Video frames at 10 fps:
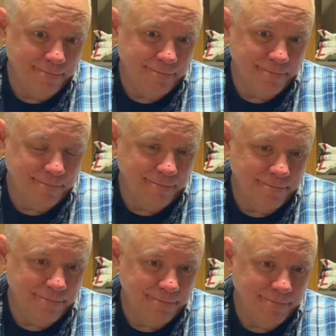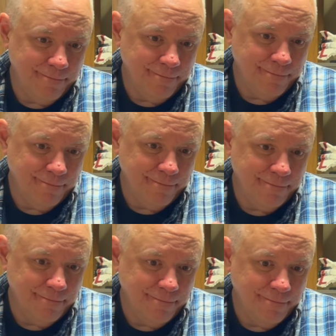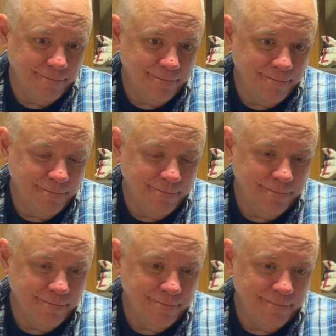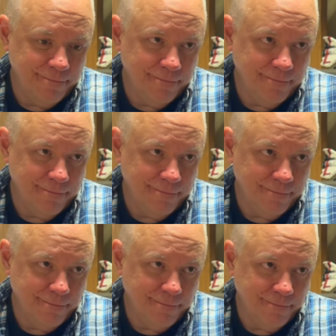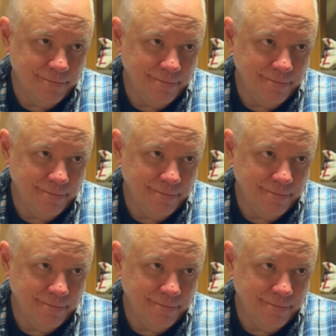[no speech]